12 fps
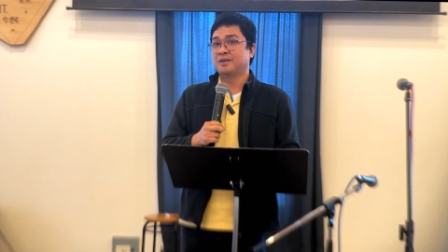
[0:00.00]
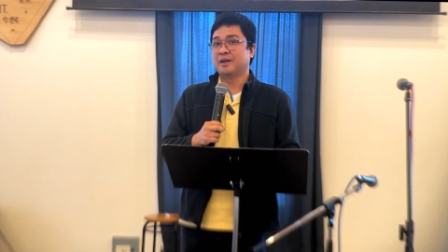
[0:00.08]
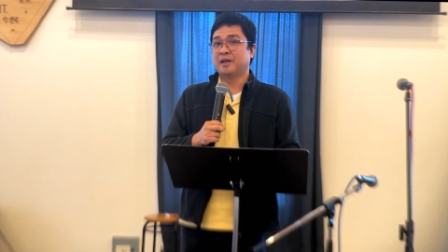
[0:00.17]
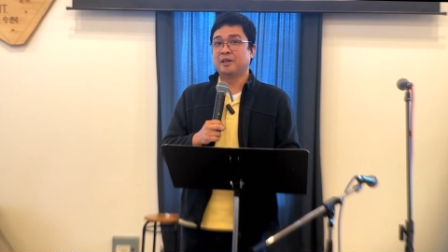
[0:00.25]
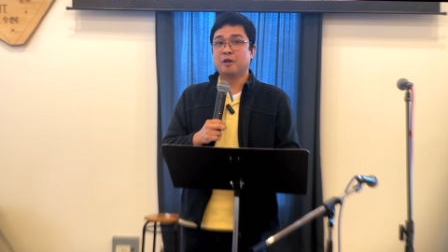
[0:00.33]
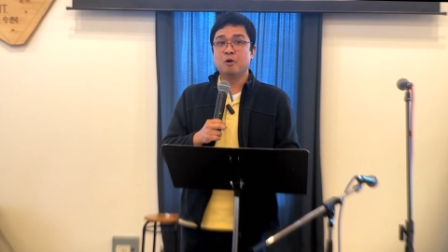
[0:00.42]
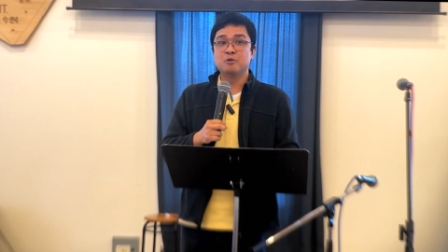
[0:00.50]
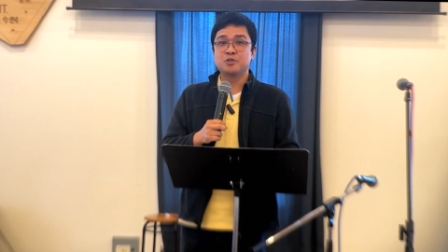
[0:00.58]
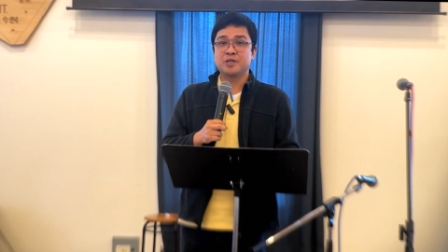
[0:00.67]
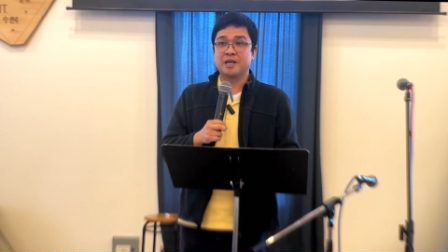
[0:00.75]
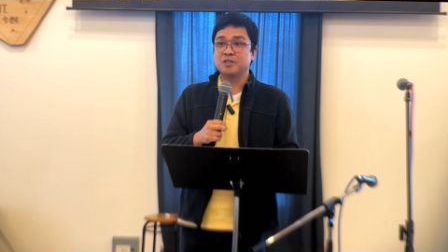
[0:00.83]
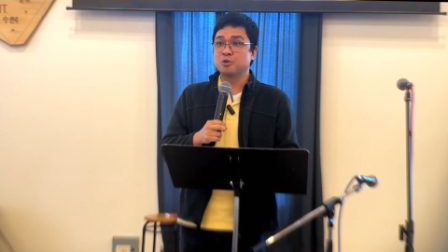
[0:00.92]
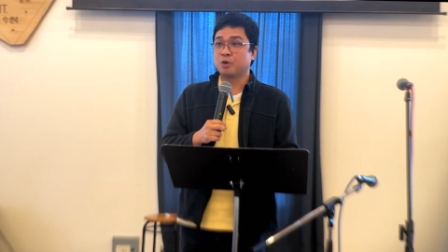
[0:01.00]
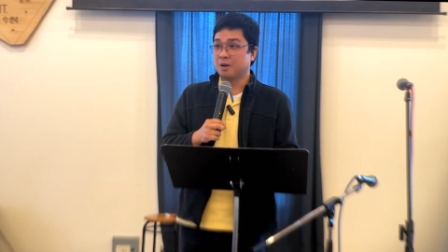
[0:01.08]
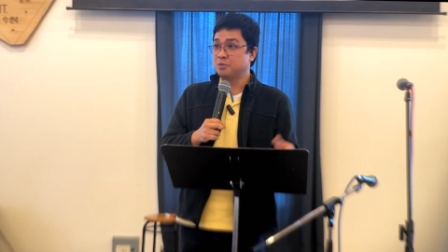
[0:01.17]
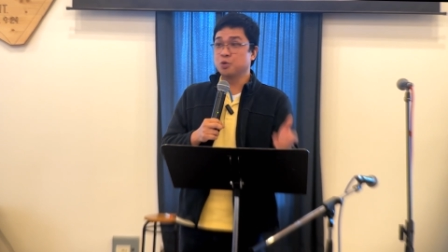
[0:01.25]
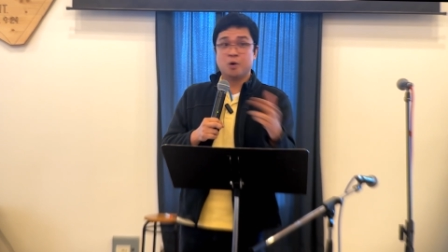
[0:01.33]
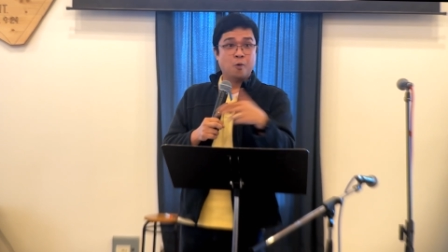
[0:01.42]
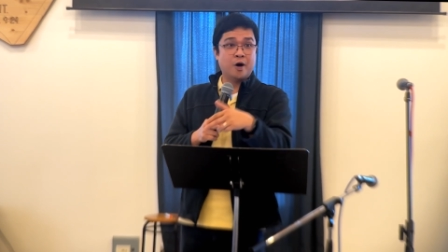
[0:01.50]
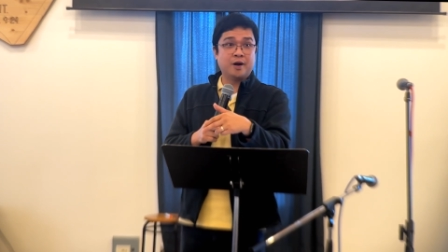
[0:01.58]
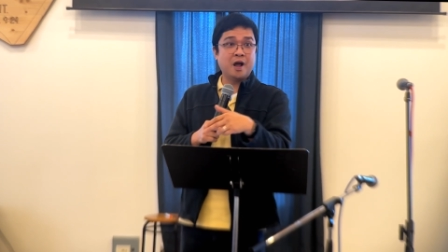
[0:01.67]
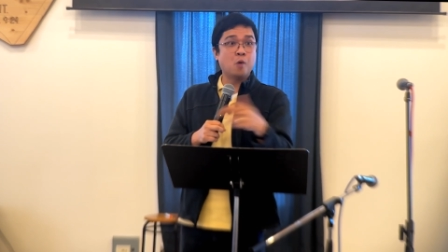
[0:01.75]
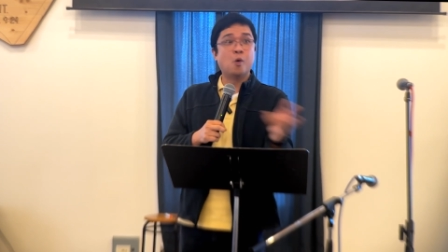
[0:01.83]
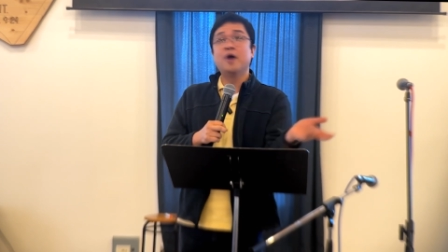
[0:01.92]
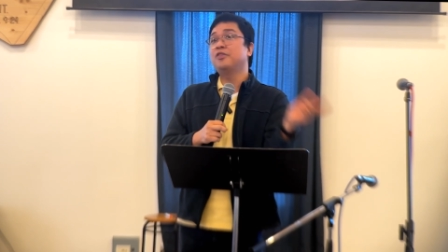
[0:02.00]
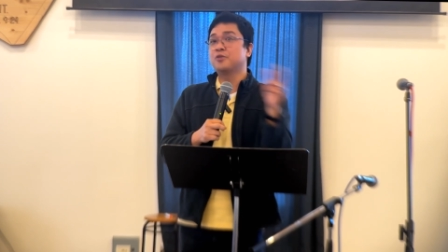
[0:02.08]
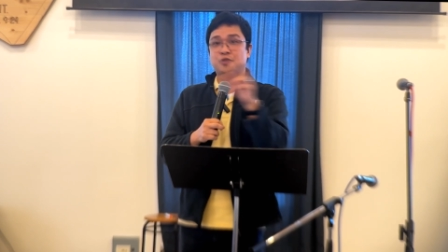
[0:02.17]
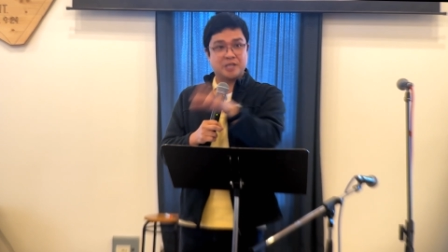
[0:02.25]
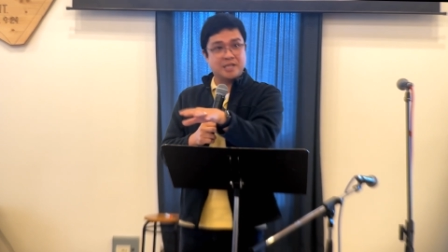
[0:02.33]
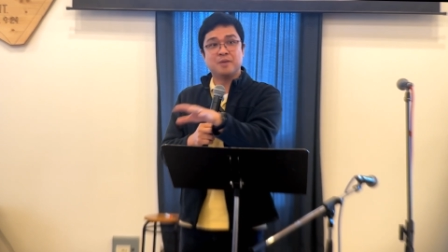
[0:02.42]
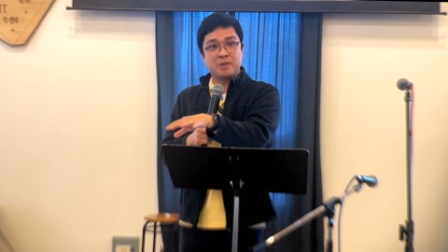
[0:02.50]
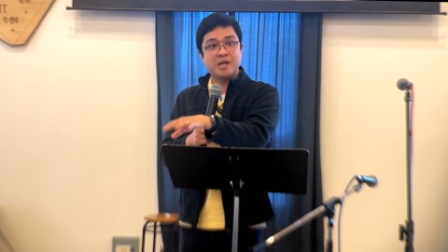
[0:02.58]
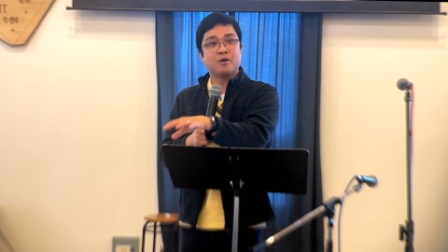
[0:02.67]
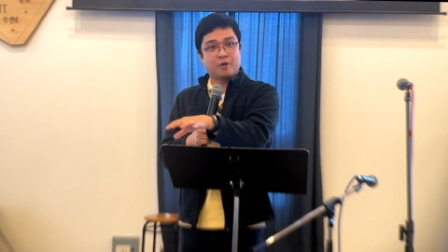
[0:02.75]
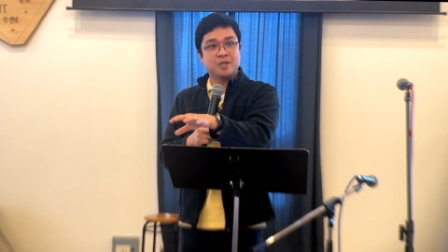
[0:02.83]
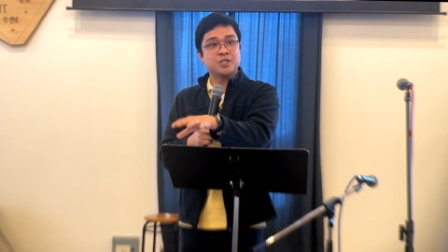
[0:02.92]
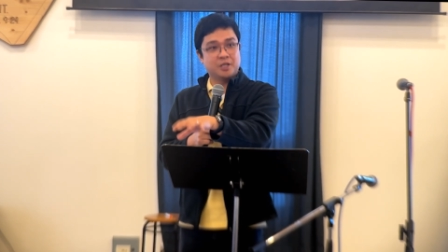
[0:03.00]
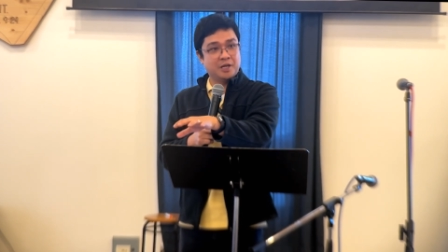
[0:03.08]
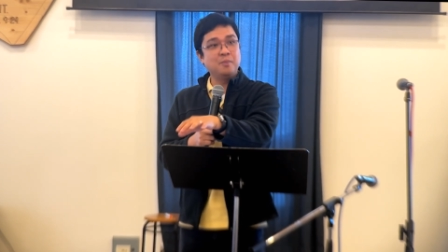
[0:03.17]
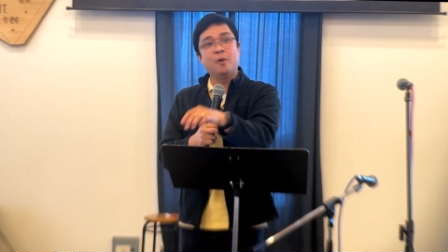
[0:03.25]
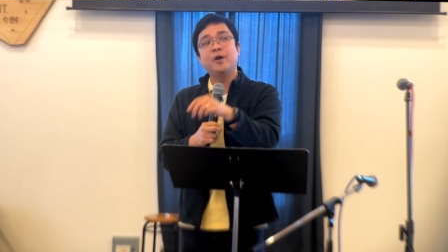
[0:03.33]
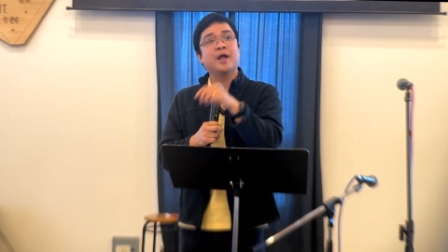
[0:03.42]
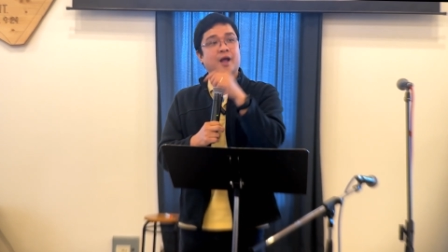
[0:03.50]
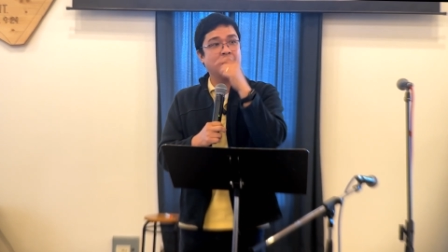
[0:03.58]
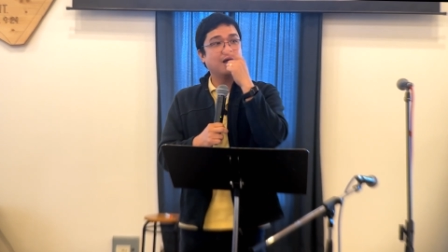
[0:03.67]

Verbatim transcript: And those kids who come to Awana, I want to see them here on a Sunday morning.